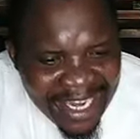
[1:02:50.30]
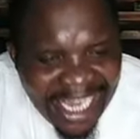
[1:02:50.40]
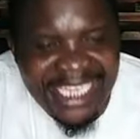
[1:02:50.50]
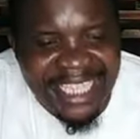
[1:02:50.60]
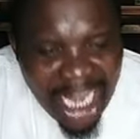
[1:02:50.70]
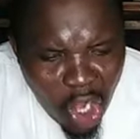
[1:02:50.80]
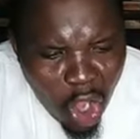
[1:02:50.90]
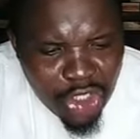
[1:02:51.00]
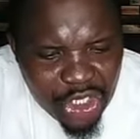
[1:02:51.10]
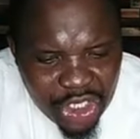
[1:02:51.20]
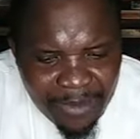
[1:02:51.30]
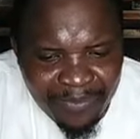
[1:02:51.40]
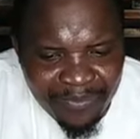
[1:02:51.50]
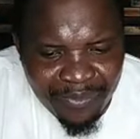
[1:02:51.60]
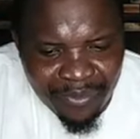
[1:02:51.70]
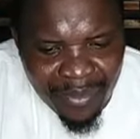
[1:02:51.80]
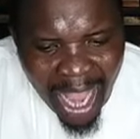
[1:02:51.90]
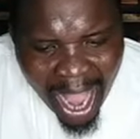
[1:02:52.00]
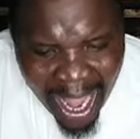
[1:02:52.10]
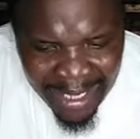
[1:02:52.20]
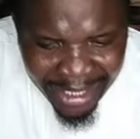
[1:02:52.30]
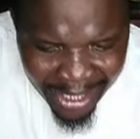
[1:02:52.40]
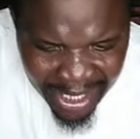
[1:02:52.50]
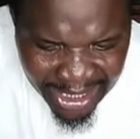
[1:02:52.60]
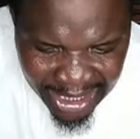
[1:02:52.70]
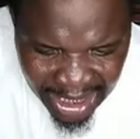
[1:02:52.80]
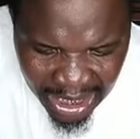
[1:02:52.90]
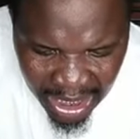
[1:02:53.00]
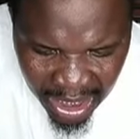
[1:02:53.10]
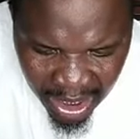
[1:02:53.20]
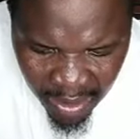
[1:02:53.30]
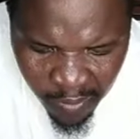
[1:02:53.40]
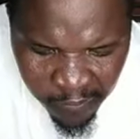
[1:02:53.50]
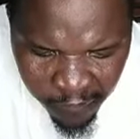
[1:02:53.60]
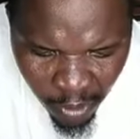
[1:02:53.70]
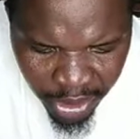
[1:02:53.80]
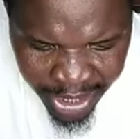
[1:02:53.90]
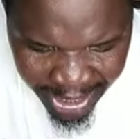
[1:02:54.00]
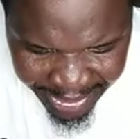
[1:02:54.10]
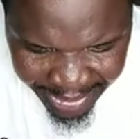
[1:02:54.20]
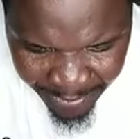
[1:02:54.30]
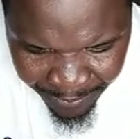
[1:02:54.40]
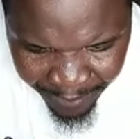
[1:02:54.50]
is the Lord's and its fullness.